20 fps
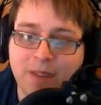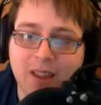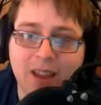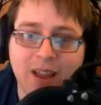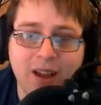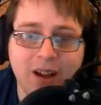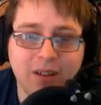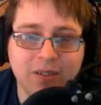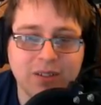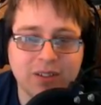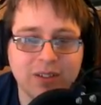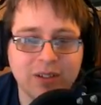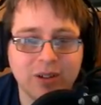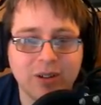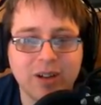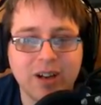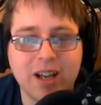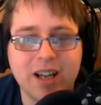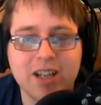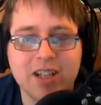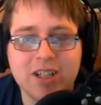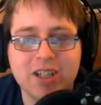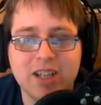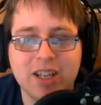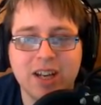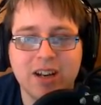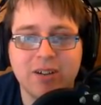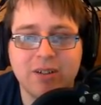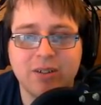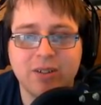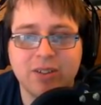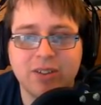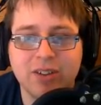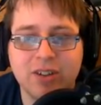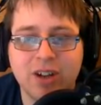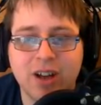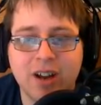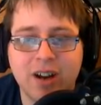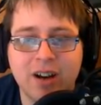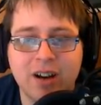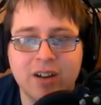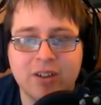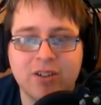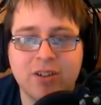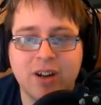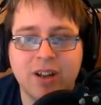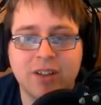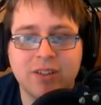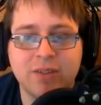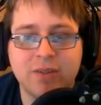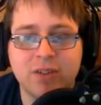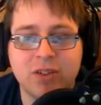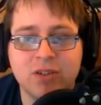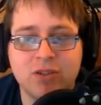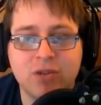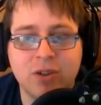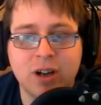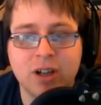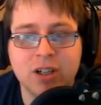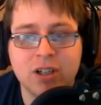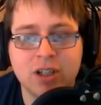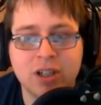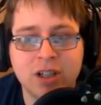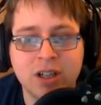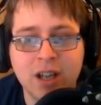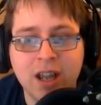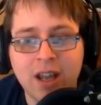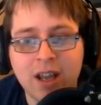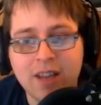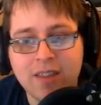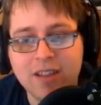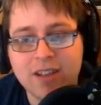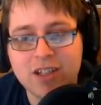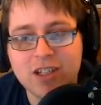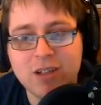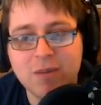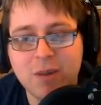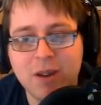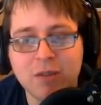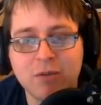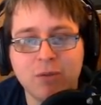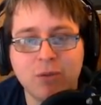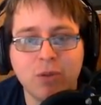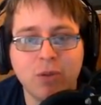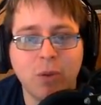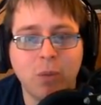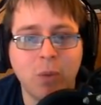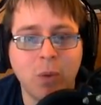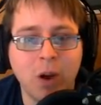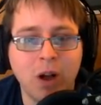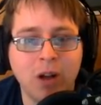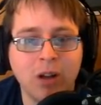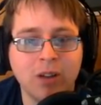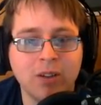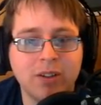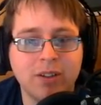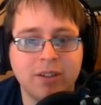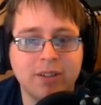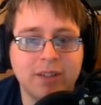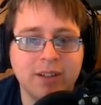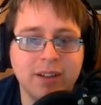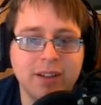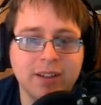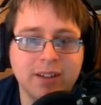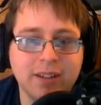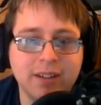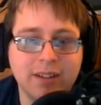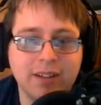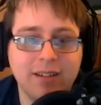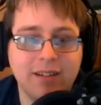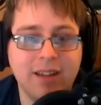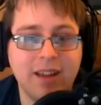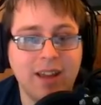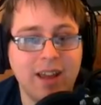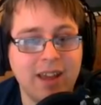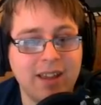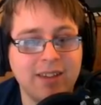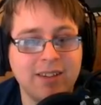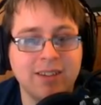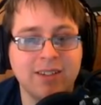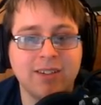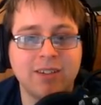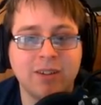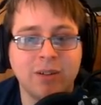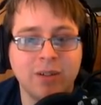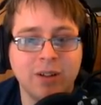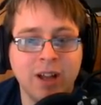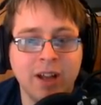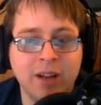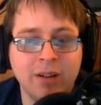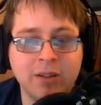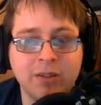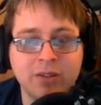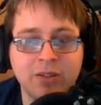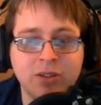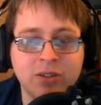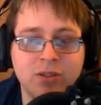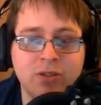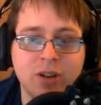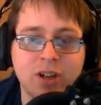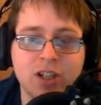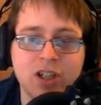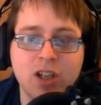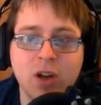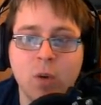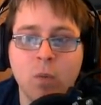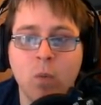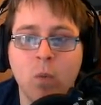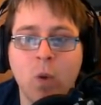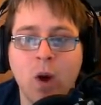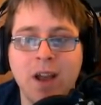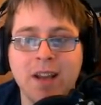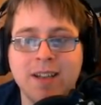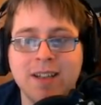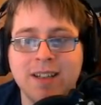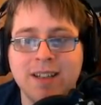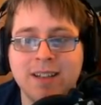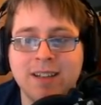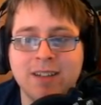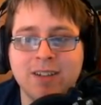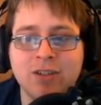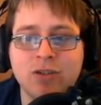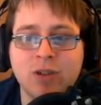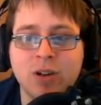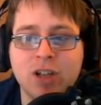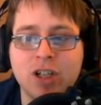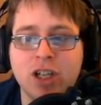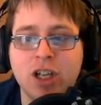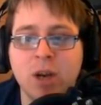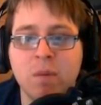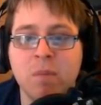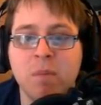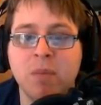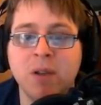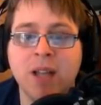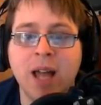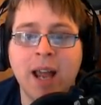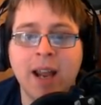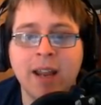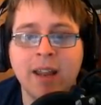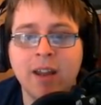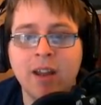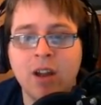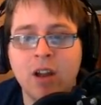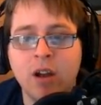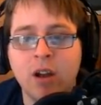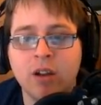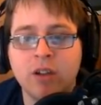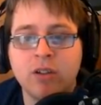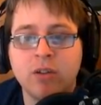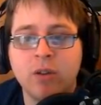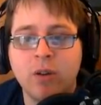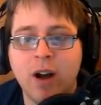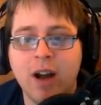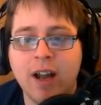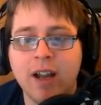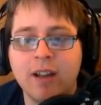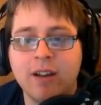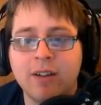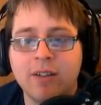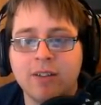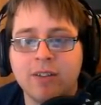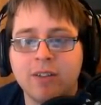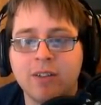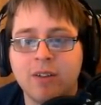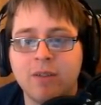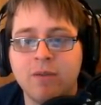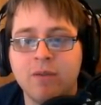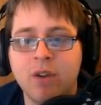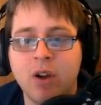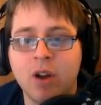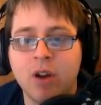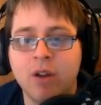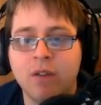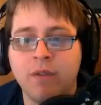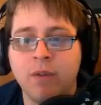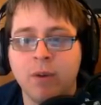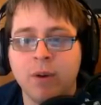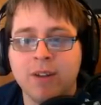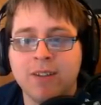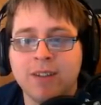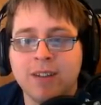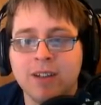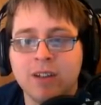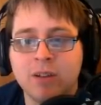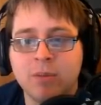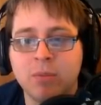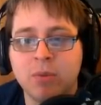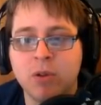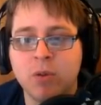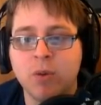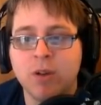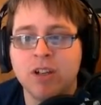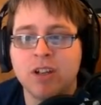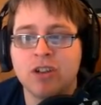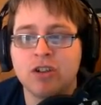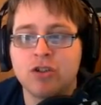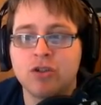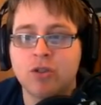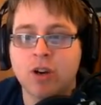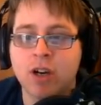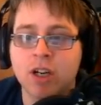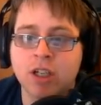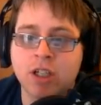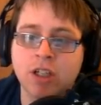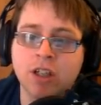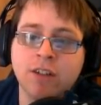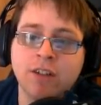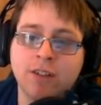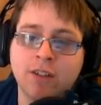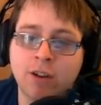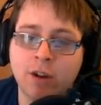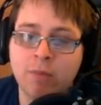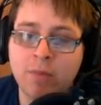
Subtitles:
of slaughter, she heralds the trials of destruction, that she may rule the world as its sole idol. Destruction in white and destruction in black. Her 2 icons convert her voice into pure destruction. So